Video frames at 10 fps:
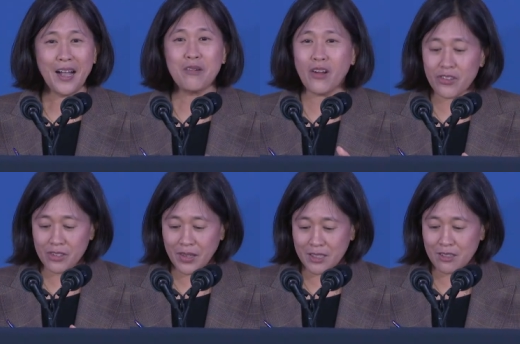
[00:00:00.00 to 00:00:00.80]
I would
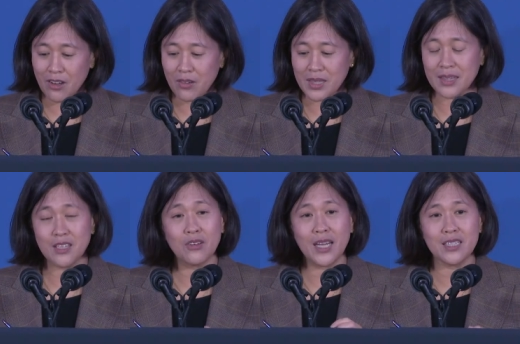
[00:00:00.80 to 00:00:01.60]
also like to note that
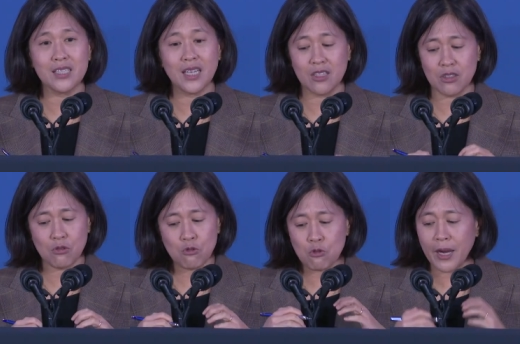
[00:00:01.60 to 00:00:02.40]
the United States
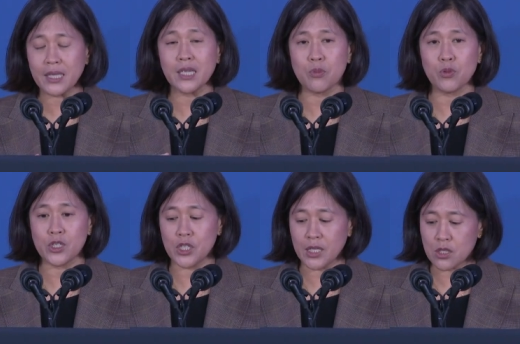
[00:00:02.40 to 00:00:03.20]
greatly
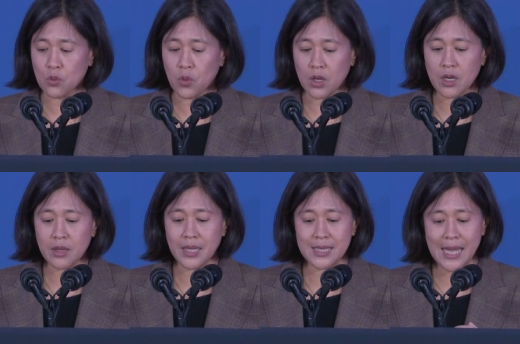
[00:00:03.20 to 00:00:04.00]
appreciates the
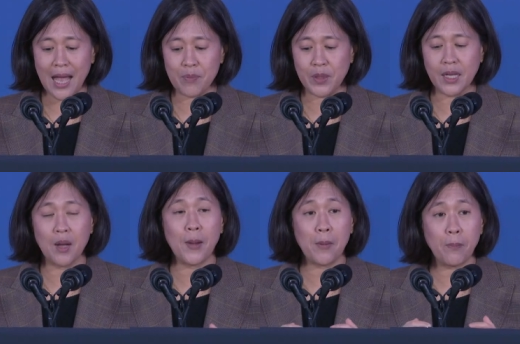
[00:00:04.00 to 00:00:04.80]
work that is happening
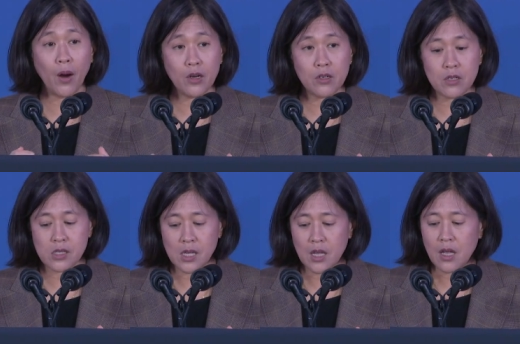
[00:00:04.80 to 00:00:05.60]
among
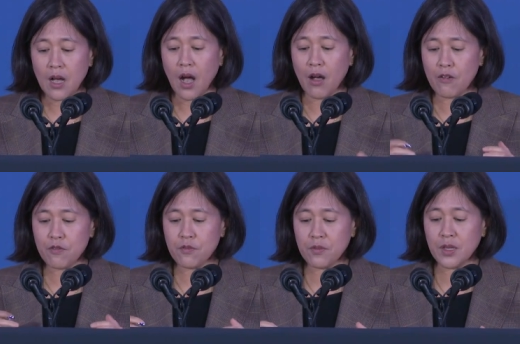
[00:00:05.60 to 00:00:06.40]
partners
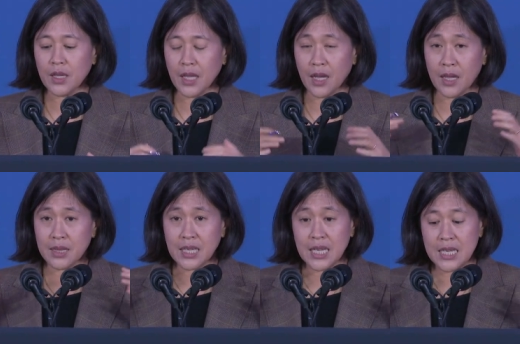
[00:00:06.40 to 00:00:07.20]
of uh,
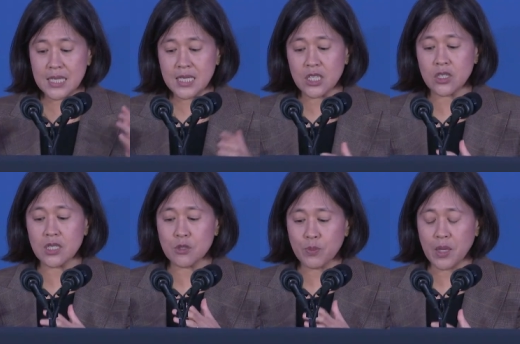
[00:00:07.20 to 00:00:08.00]
the
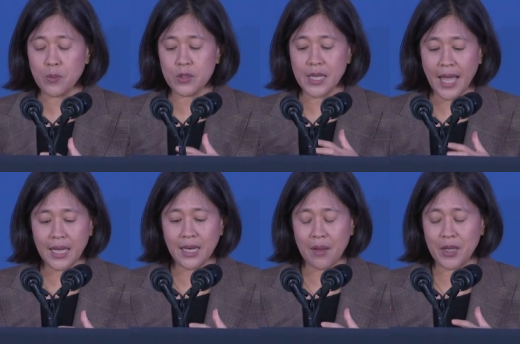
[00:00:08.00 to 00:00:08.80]
Indigenous Peoples
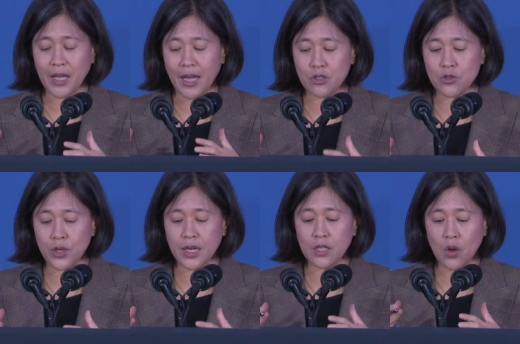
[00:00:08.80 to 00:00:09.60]
Economic and
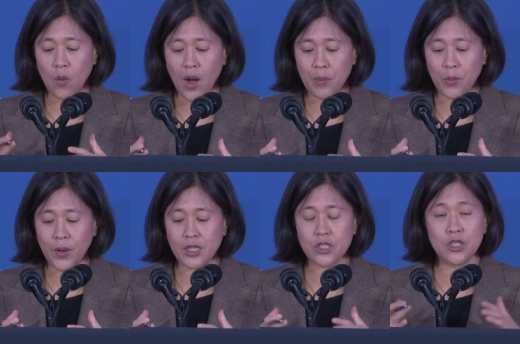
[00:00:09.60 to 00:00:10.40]
Trade
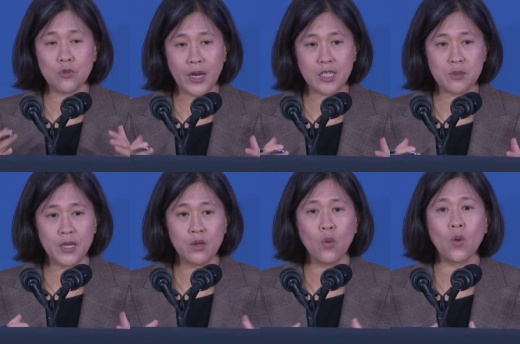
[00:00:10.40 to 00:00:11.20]
Cooperation
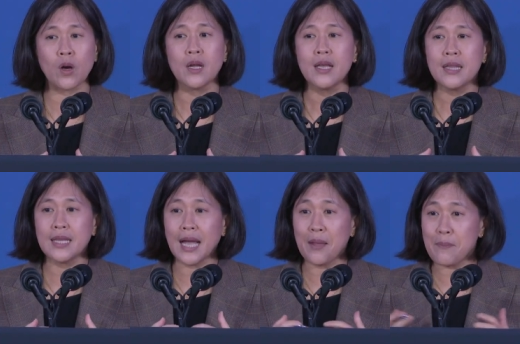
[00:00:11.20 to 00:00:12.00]
Arrangement, or
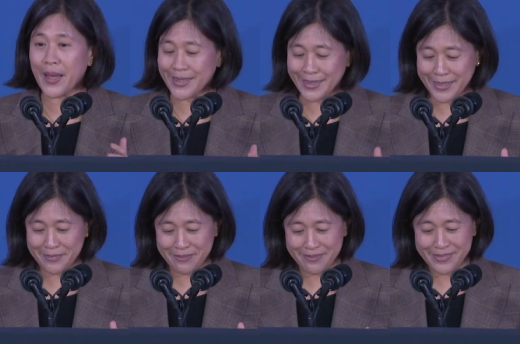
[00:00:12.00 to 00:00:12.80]
the
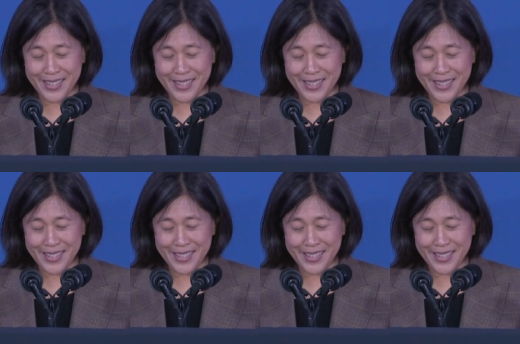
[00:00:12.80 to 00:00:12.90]
IPETCA.